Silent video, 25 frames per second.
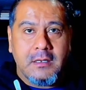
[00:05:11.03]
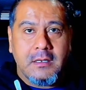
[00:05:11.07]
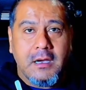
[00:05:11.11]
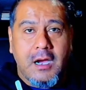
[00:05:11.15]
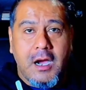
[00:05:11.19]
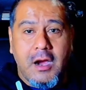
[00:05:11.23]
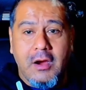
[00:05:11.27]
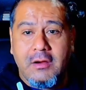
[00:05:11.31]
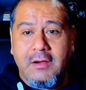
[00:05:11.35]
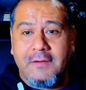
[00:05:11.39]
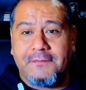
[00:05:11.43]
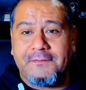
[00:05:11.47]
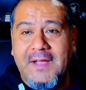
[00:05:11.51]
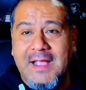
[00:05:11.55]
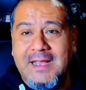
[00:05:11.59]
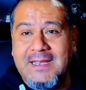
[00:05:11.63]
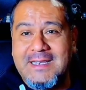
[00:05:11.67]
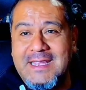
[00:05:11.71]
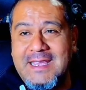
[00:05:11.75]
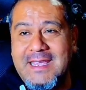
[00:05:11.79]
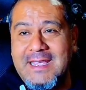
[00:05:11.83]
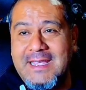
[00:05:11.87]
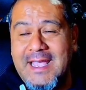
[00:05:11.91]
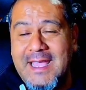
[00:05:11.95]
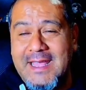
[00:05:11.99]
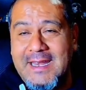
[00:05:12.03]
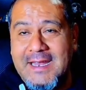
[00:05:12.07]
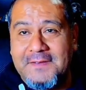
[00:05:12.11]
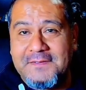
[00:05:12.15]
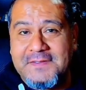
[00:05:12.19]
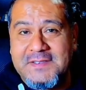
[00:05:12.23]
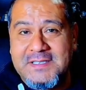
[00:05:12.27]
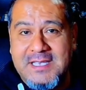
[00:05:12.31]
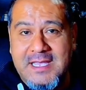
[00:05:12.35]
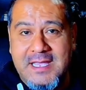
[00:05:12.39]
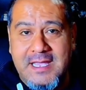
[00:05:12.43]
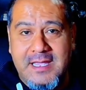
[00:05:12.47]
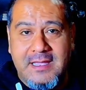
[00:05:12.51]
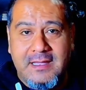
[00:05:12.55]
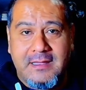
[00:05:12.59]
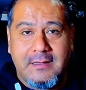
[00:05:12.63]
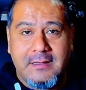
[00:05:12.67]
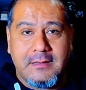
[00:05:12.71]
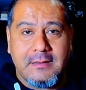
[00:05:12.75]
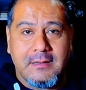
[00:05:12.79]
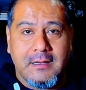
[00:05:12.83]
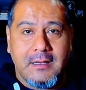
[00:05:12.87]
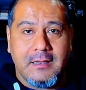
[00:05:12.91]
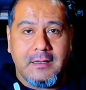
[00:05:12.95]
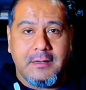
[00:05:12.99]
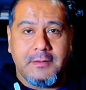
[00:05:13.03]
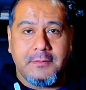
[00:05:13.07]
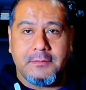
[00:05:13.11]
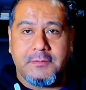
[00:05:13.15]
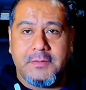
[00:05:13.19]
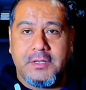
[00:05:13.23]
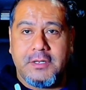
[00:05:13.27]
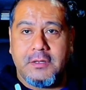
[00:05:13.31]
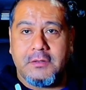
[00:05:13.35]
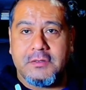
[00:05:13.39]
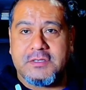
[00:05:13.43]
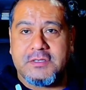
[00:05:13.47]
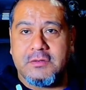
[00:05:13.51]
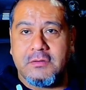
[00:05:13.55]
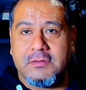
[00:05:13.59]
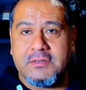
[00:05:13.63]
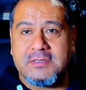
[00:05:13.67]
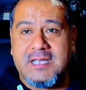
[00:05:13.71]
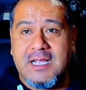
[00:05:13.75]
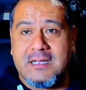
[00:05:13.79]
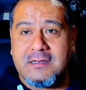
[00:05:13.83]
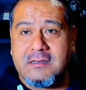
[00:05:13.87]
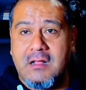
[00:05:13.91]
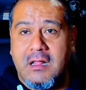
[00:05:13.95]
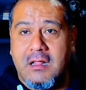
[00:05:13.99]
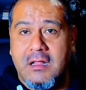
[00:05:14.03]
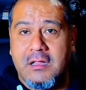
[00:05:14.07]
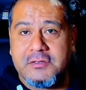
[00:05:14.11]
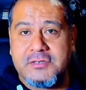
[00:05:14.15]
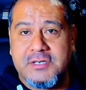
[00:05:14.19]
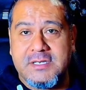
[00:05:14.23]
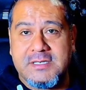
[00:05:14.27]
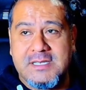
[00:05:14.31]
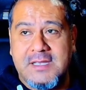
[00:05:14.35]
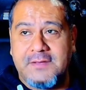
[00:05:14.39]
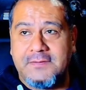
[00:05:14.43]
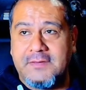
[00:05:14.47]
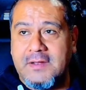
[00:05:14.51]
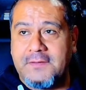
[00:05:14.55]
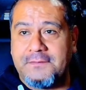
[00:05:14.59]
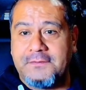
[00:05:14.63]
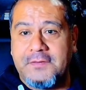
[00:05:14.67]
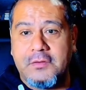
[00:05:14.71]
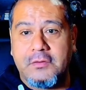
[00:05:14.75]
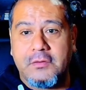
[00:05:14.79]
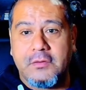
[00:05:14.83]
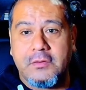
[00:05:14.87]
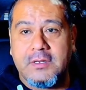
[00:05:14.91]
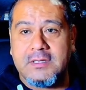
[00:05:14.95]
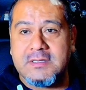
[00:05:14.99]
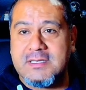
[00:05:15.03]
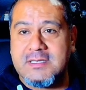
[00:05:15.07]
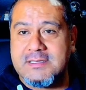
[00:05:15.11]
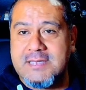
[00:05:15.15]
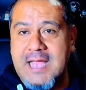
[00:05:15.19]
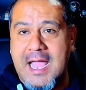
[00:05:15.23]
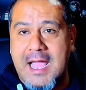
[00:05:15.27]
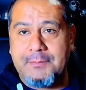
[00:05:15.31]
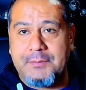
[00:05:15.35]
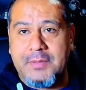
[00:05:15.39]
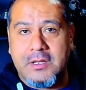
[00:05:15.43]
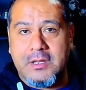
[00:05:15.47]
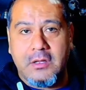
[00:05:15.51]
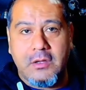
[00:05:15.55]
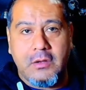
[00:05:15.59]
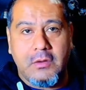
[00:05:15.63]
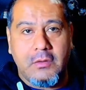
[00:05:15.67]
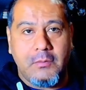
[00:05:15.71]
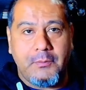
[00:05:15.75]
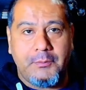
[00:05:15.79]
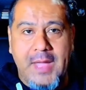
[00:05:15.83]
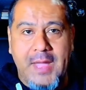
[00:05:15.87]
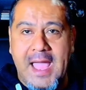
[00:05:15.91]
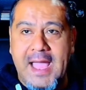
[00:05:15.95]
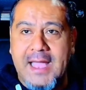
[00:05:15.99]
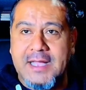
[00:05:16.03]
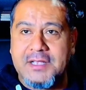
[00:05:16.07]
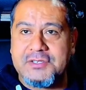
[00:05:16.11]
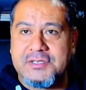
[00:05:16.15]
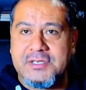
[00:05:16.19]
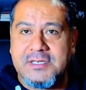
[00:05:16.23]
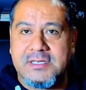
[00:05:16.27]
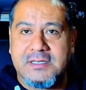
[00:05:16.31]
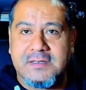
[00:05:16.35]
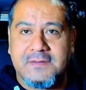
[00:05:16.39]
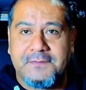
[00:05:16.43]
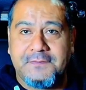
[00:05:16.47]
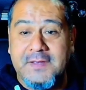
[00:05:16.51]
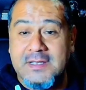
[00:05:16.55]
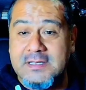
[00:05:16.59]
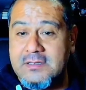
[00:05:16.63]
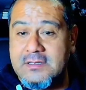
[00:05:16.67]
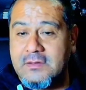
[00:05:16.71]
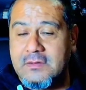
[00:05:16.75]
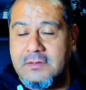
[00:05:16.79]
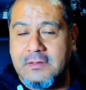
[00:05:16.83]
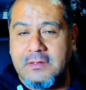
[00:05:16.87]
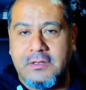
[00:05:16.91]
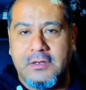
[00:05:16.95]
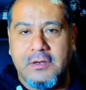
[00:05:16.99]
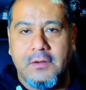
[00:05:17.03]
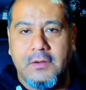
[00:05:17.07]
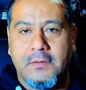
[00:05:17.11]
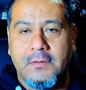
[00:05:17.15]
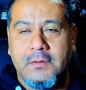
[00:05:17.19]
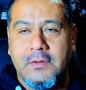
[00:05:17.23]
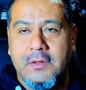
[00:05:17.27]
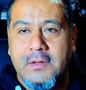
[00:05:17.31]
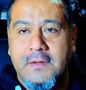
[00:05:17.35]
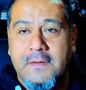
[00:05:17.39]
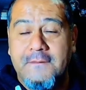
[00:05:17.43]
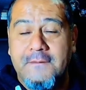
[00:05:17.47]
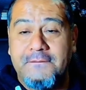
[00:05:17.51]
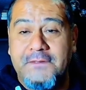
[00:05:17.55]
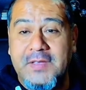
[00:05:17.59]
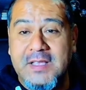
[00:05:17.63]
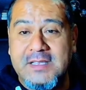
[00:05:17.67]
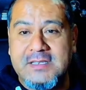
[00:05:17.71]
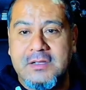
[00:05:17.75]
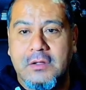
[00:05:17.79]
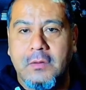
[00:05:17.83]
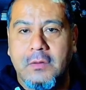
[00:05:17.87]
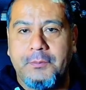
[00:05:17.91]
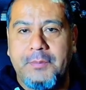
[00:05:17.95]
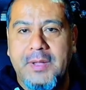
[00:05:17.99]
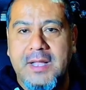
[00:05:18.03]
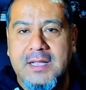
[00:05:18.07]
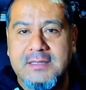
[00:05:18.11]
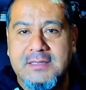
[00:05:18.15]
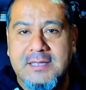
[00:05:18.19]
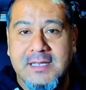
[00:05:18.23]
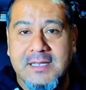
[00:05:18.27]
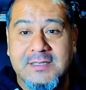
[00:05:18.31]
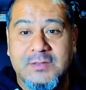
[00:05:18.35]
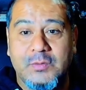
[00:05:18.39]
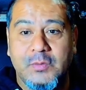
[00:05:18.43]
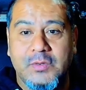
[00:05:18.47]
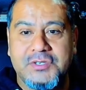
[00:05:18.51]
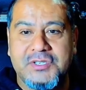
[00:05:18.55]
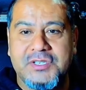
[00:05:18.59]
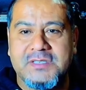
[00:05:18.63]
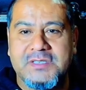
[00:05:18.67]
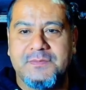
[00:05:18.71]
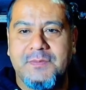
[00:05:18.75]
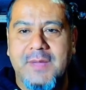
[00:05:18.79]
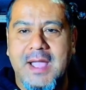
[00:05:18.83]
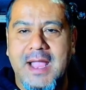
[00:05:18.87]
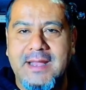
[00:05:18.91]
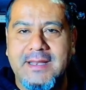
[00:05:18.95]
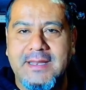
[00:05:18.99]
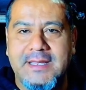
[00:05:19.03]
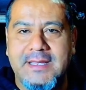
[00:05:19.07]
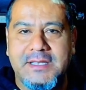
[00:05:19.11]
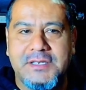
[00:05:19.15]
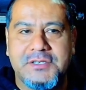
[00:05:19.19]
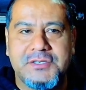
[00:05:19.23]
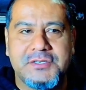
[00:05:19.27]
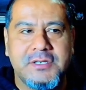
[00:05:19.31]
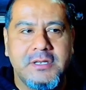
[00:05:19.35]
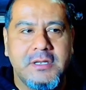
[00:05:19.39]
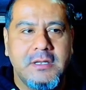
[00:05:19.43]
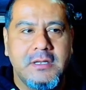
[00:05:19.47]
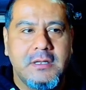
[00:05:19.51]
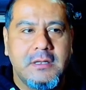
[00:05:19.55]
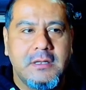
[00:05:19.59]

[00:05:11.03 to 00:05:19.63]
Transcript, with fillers: RFID, NFC, um, you know, certain technologies, even if you're into tap and go, badges, physical, you know, physical pen tests, which is my niche.